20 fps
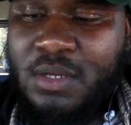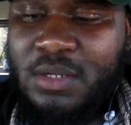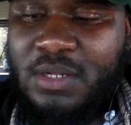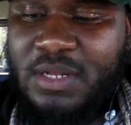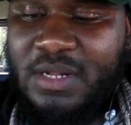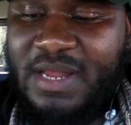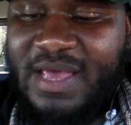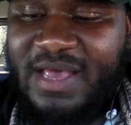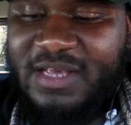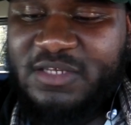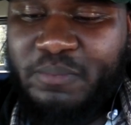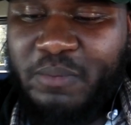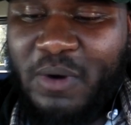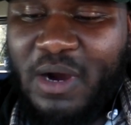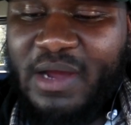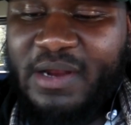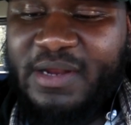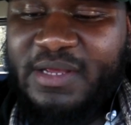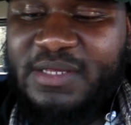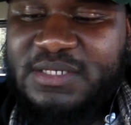The next
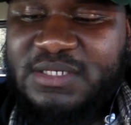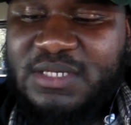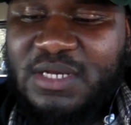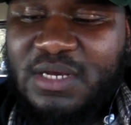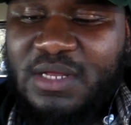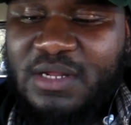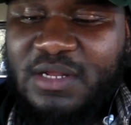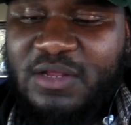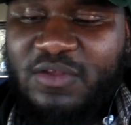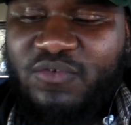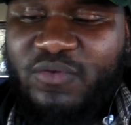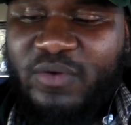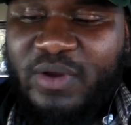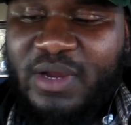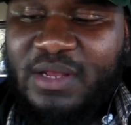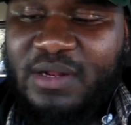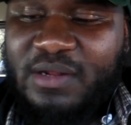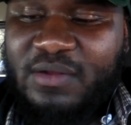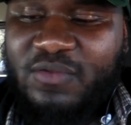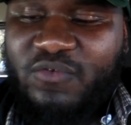part is the
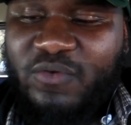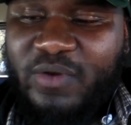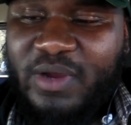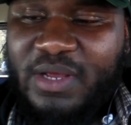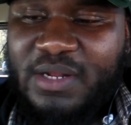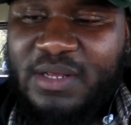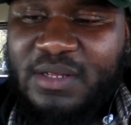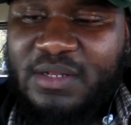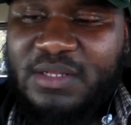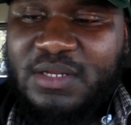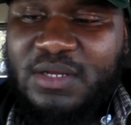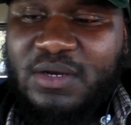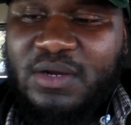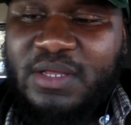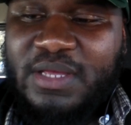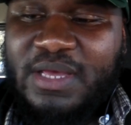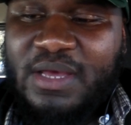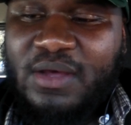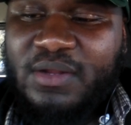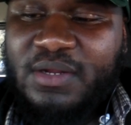training the
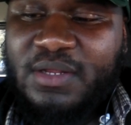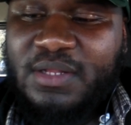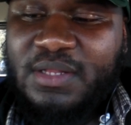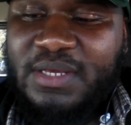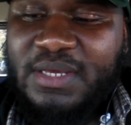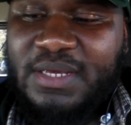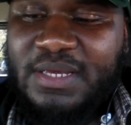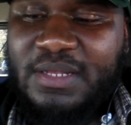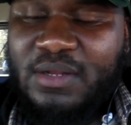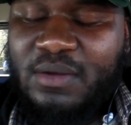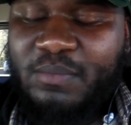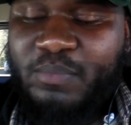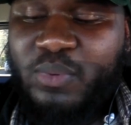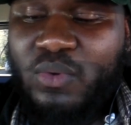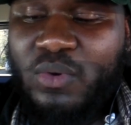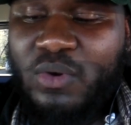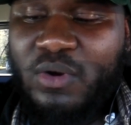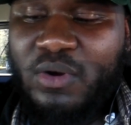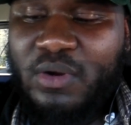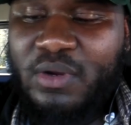elderly and the
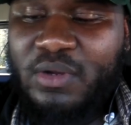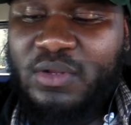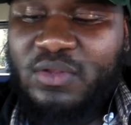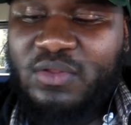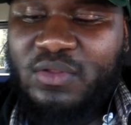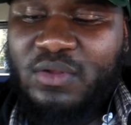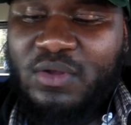poor